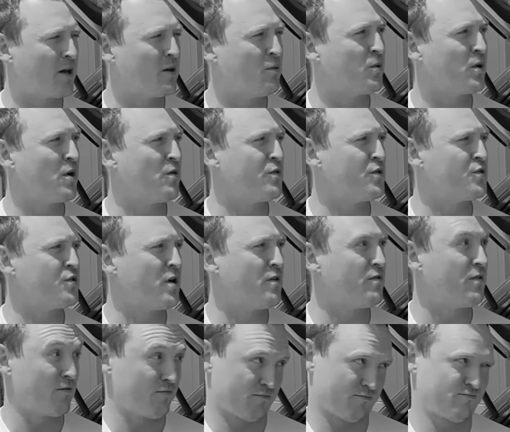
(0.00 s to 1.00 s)
and then we'll go for a drive.
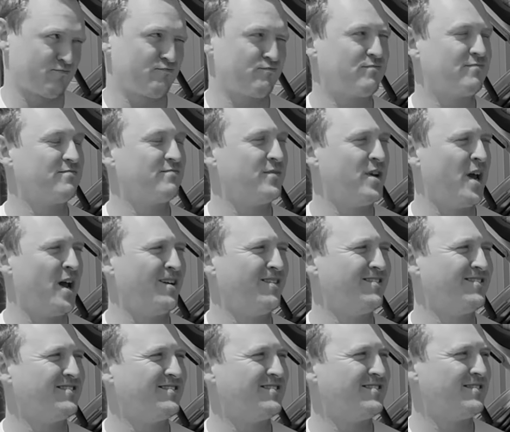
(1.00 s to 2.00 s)
Yeah? Yeah.
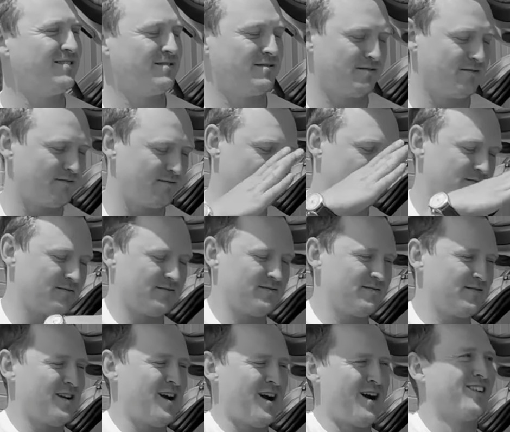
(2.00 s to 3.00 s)
Oh, that you're
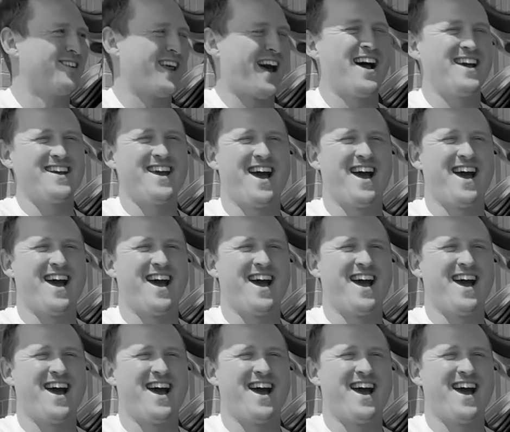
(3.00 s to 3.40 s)
around. Oh, that